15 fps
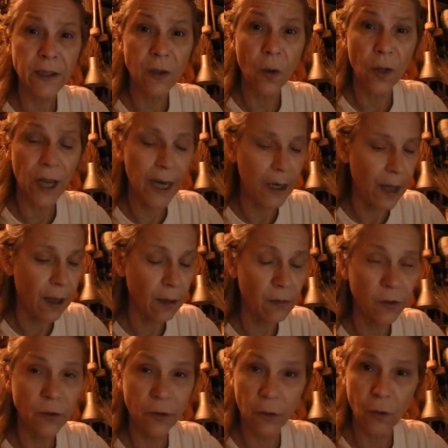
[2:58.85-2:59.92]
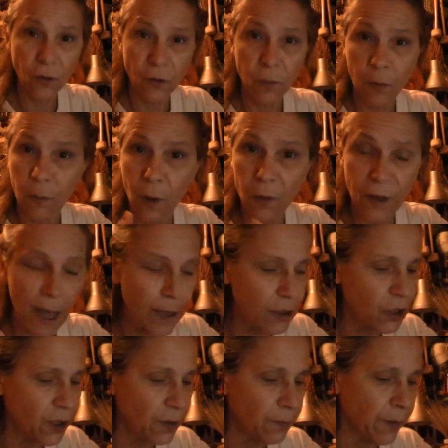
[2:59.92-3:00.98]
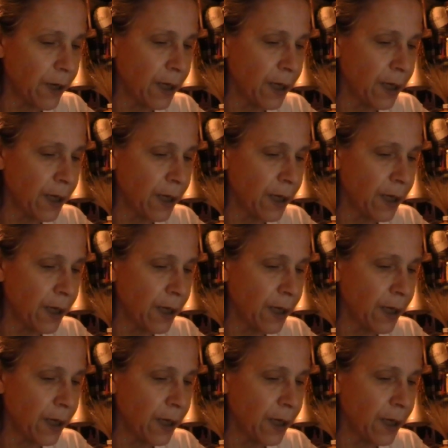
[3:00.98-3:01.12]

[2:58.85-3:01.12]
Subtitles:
it's okay to, to promote that shit,